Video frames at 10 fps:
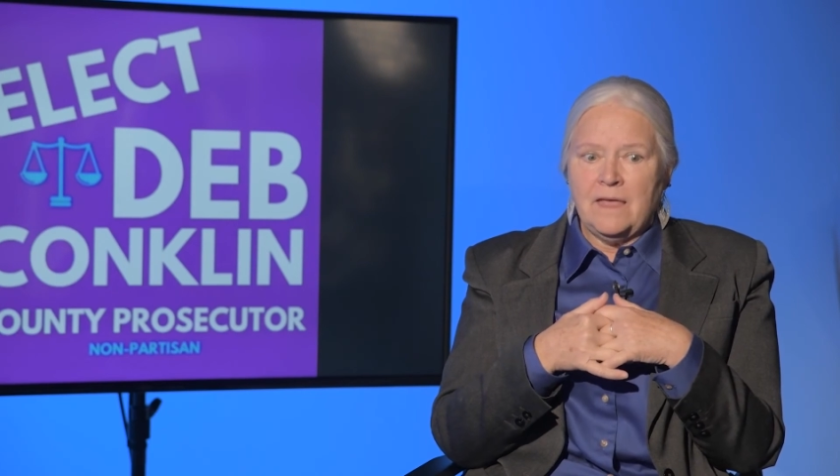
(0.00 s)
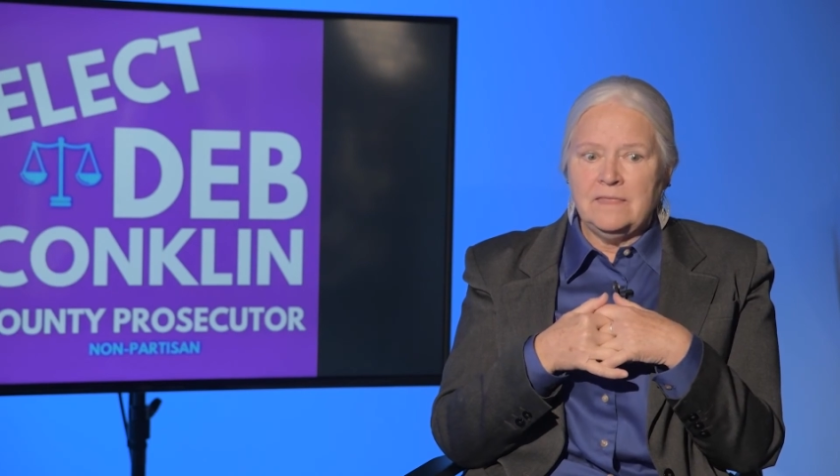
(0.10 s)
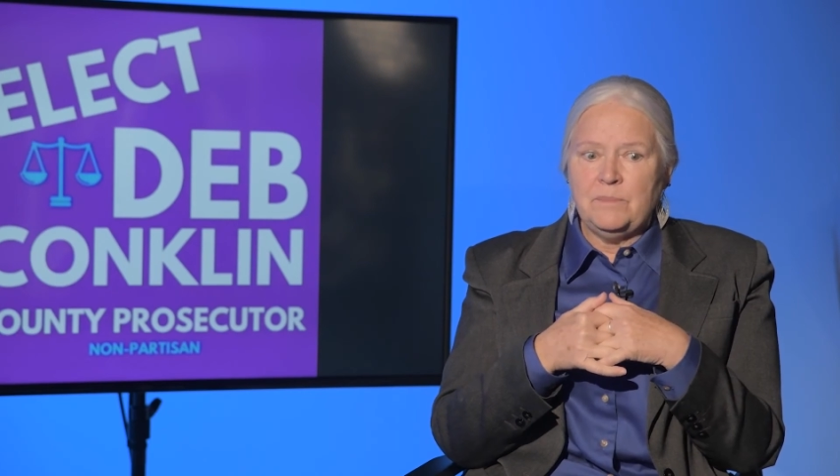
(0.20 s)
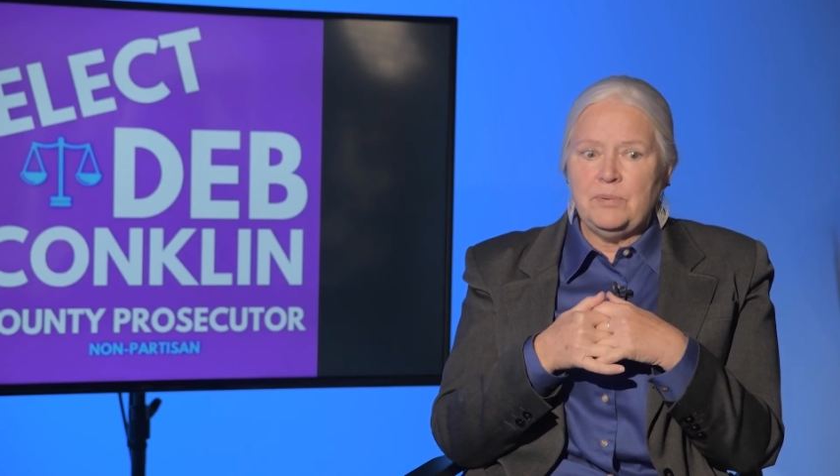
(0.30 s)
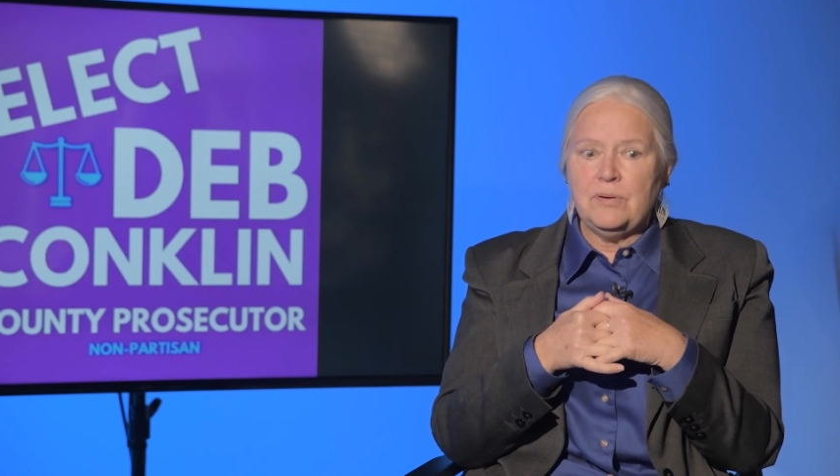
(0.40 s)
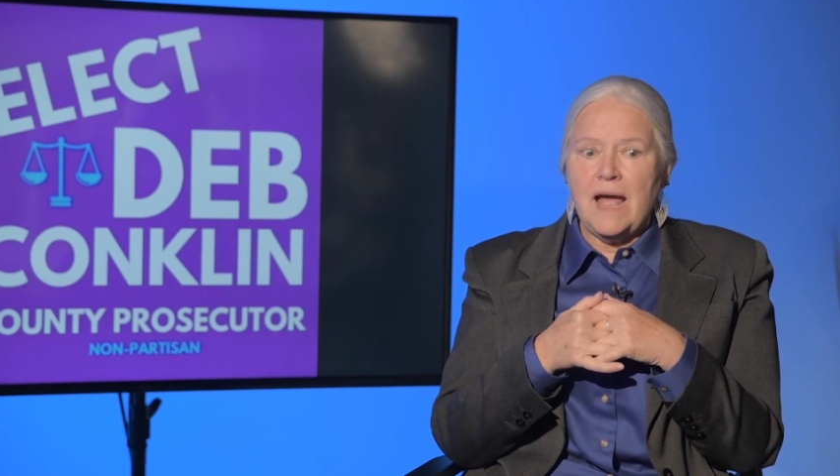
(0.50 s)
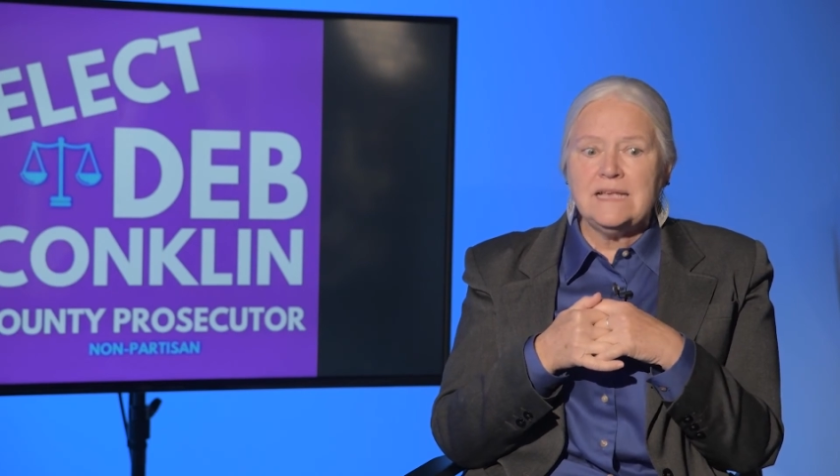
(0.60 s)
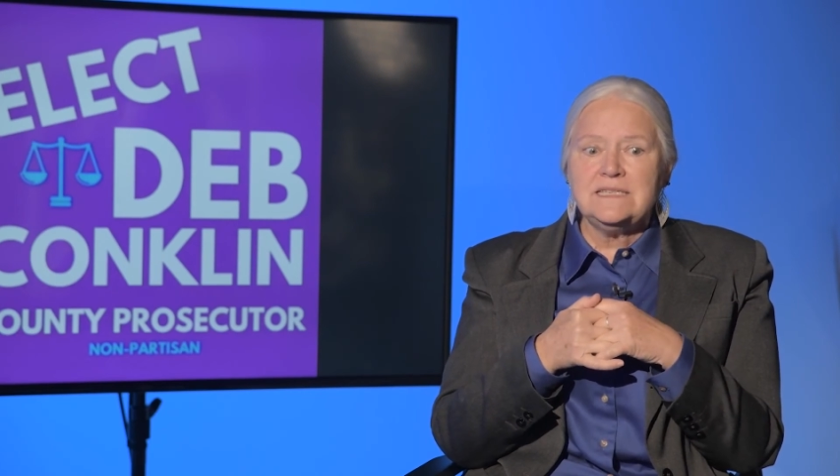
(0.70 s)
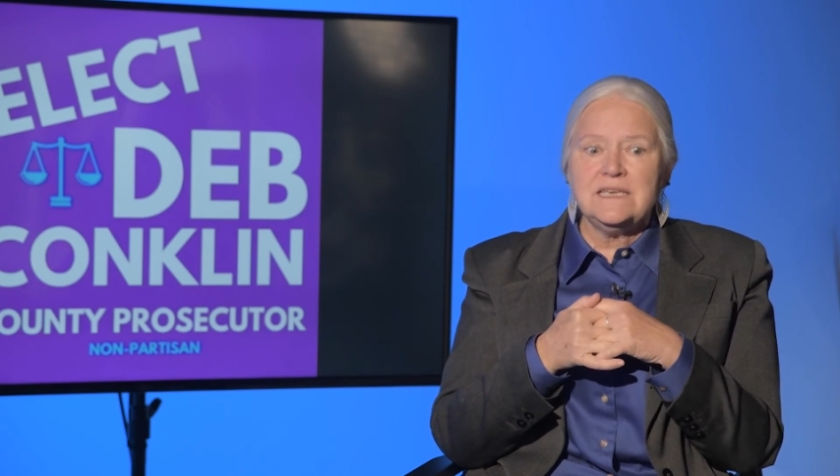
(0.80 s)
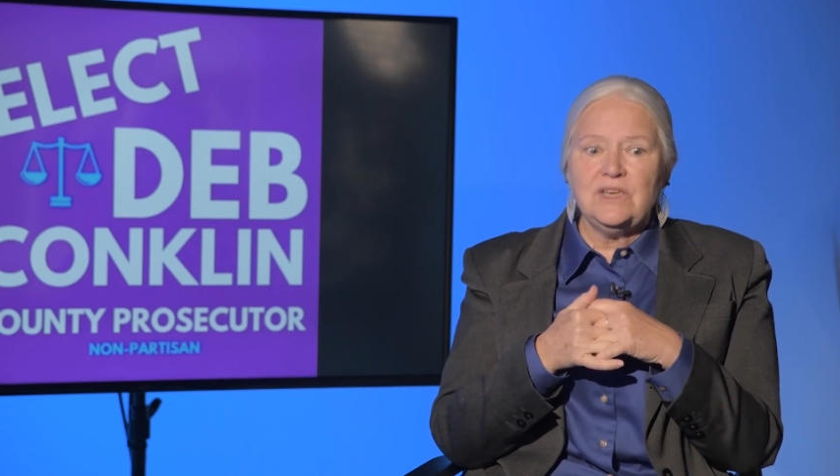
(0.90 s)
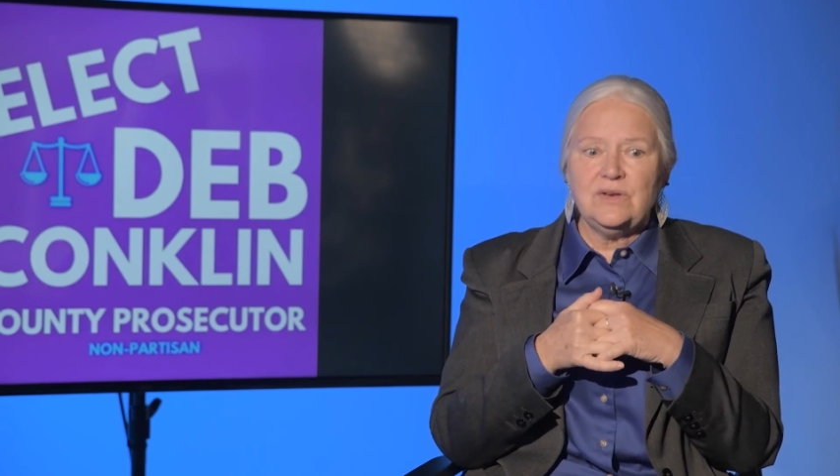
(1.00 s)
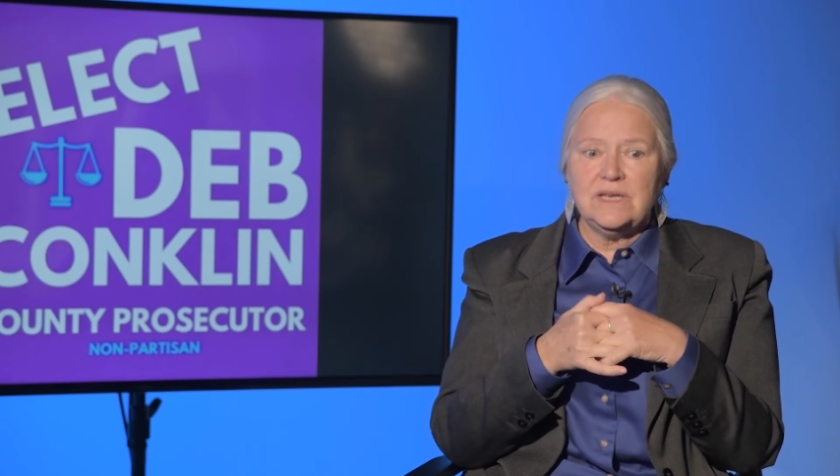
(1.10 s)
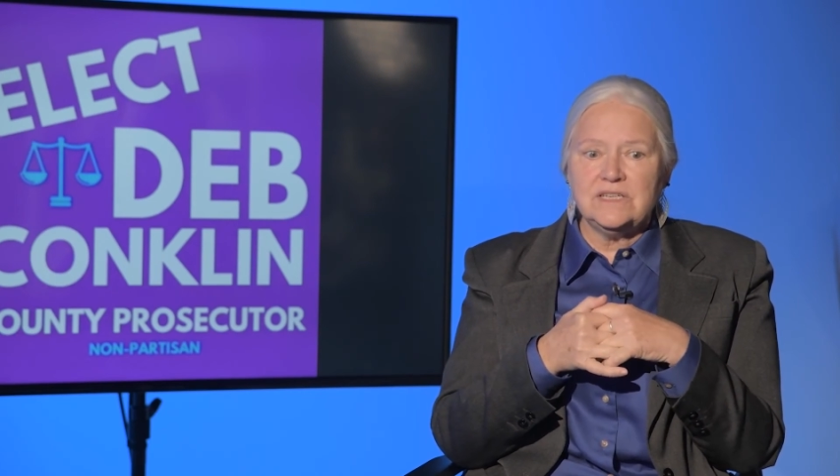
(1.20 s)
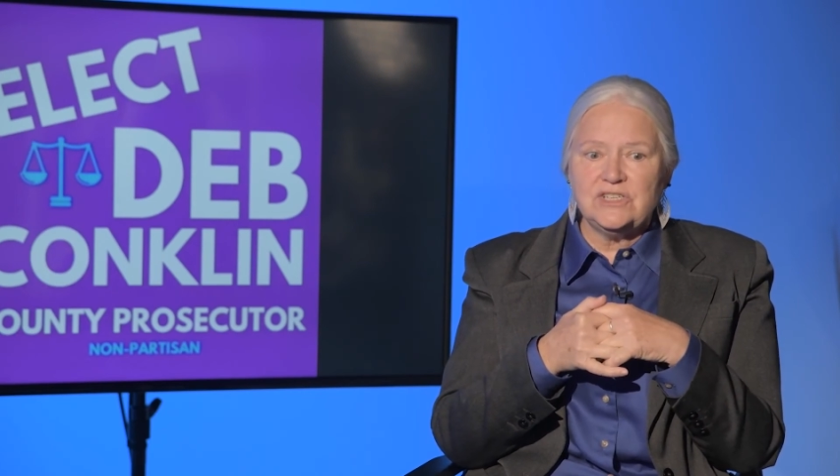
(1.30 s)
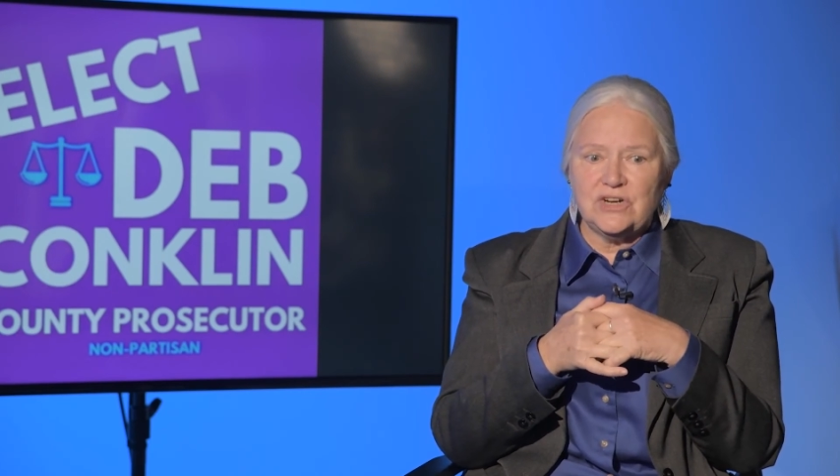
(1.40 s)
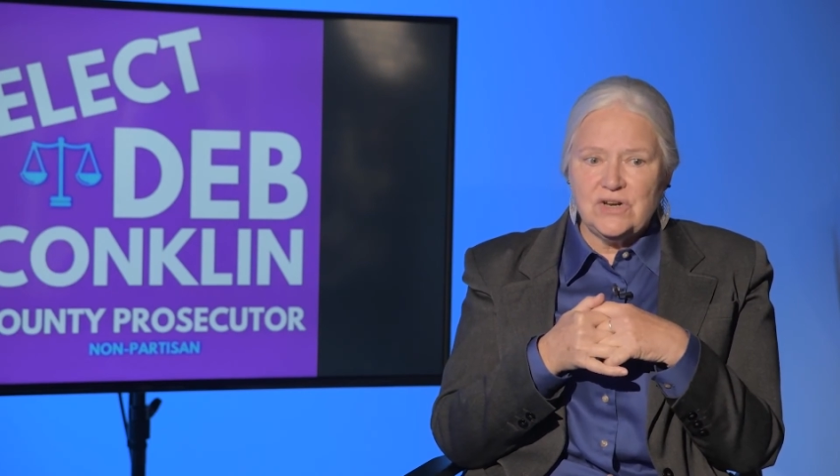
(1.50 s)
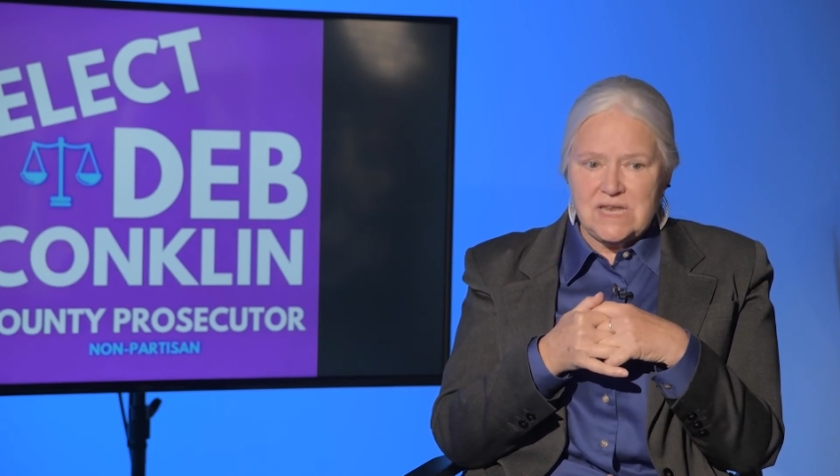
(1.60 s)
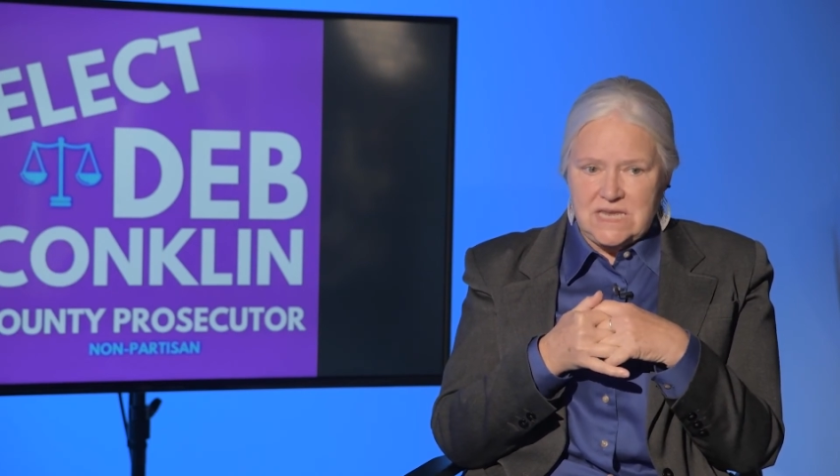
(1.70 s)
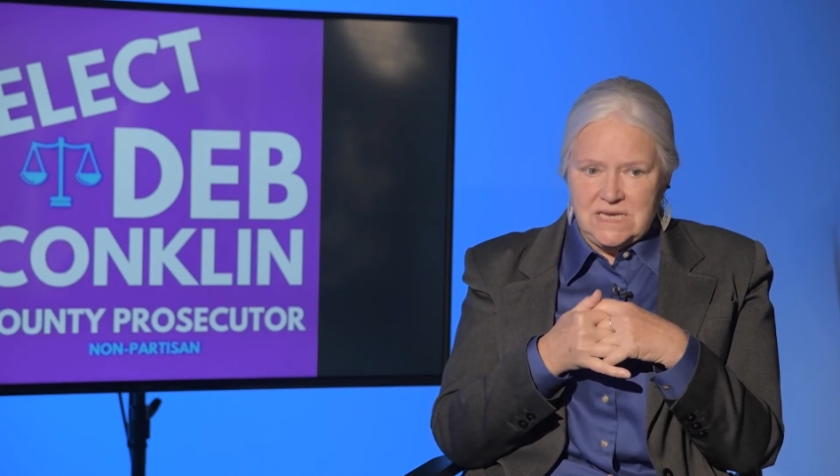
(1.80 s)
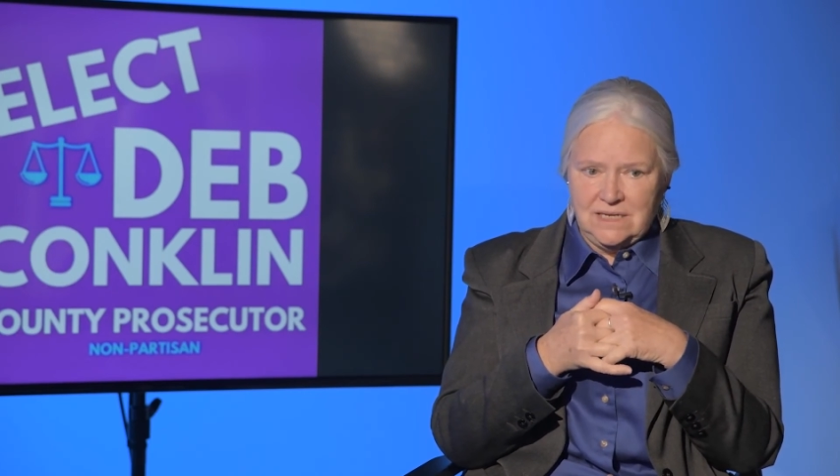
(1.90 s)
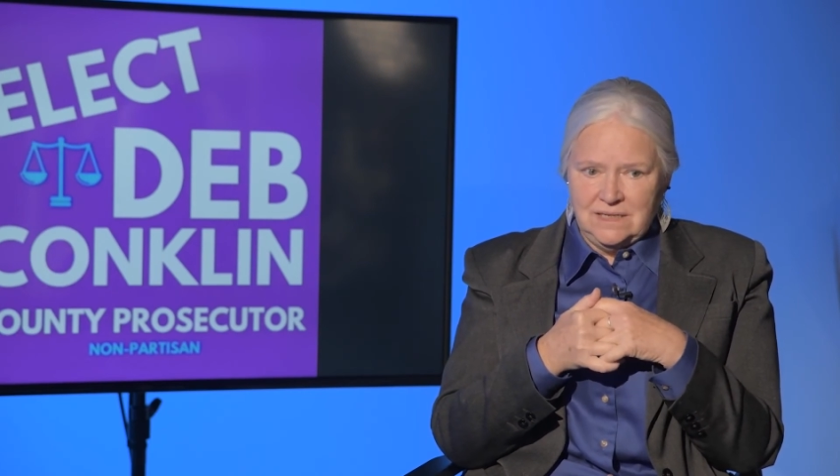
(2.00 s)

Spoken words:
the prosecuting attorney,